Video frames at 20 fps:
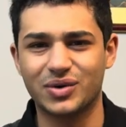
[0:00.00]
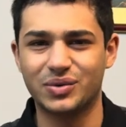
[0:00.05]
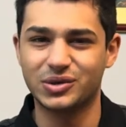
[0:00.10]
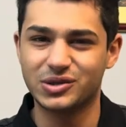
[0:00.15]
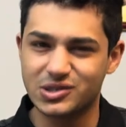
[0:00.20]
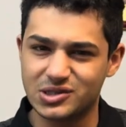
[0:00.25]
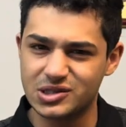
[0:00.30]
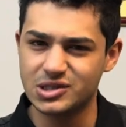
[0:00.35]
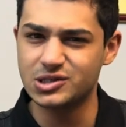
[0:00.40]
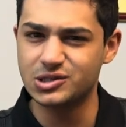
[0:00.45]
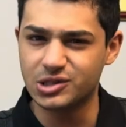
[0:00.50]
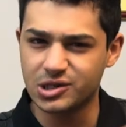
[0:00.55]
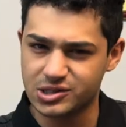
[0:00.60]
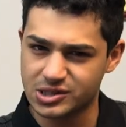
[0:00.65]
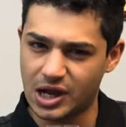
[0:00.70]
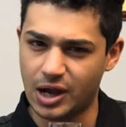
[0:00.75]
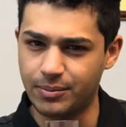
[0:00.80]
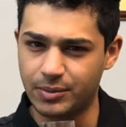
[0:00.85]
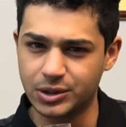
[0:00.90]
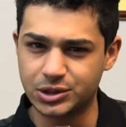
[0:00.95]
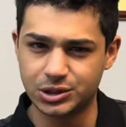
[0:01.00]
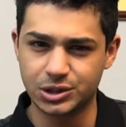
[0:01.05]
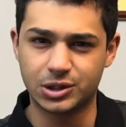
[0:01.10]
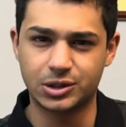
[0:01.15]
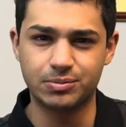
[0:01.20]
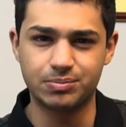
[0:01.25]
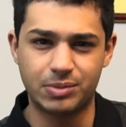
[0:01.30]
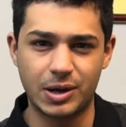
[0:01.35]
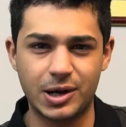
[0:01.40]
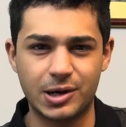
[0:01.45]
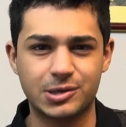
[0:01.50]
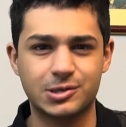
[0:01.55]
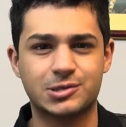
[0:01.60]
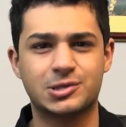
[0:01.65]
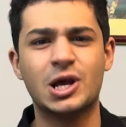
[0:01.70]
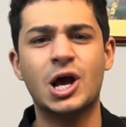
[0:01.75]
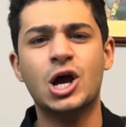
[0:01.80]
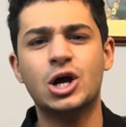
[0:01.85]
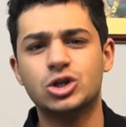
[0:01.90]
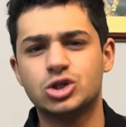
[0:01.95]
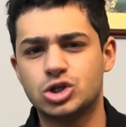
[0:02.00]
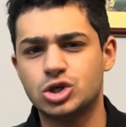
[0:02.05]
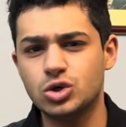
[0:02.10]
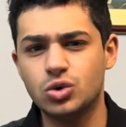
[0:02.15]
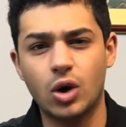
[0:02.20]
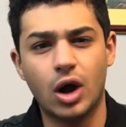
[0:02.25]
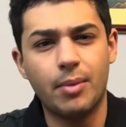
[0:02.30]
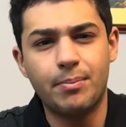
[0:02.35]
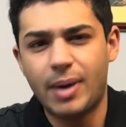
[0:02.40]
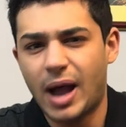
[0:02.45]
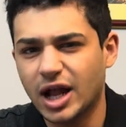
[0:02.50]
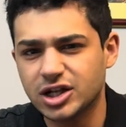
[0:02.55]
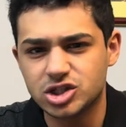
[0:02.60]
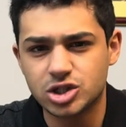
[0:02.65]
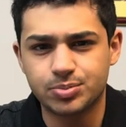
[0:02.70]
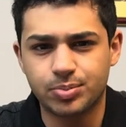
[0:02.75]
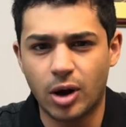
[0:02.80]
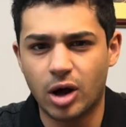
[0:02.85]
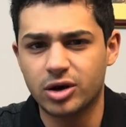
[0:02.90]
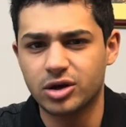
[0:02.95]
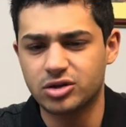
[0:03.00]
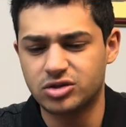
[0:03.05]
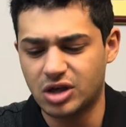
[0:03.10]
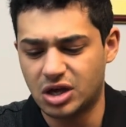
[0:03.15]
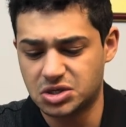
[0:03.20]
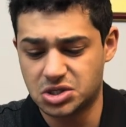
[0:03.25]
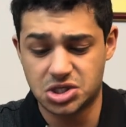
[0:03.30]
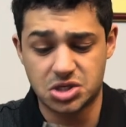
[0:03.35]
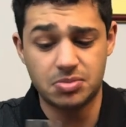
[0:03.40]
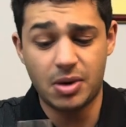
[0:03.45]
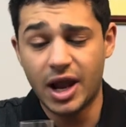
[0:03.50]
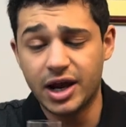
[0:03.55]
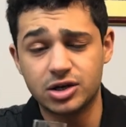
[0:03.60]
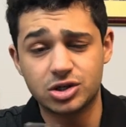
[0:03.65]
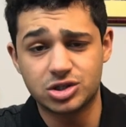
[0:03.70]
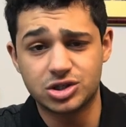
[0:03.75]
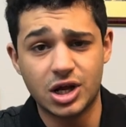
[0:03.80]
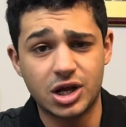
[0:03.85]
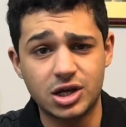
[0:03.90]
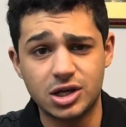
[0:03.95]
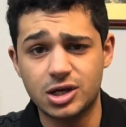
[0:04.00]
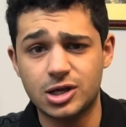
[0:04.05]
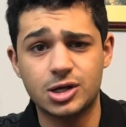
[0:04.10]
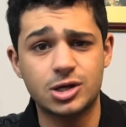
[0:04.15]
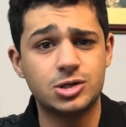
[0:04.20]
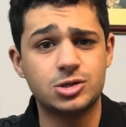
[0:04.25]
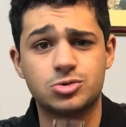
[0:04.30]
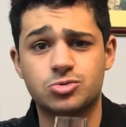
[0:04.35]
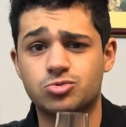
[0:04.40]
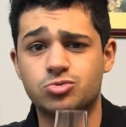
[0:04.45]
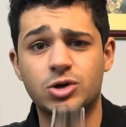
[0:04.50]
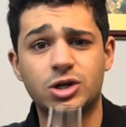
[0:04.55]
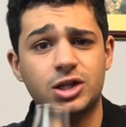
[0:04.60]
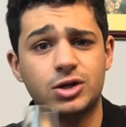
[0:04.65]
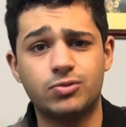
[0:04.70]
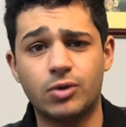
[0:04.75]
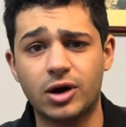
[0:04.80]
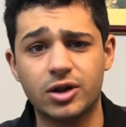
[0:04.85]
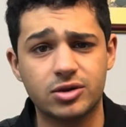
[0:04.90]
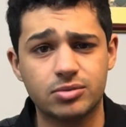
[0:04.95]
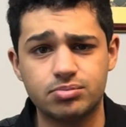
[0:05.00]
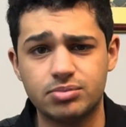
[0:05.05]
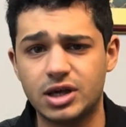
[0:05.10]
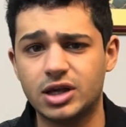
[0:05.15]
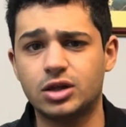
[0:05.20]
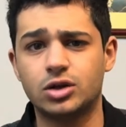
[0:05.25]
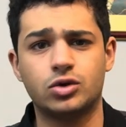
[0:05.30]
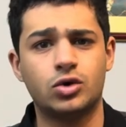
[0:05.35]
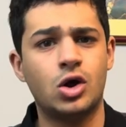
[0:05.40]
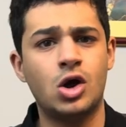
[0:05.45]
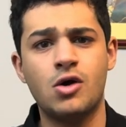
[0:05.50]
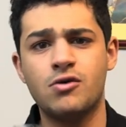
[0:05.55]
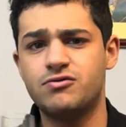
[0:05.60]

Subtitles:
We'll see just how much it compares to a batch product that, to my understanding, is really run-of-the-mill,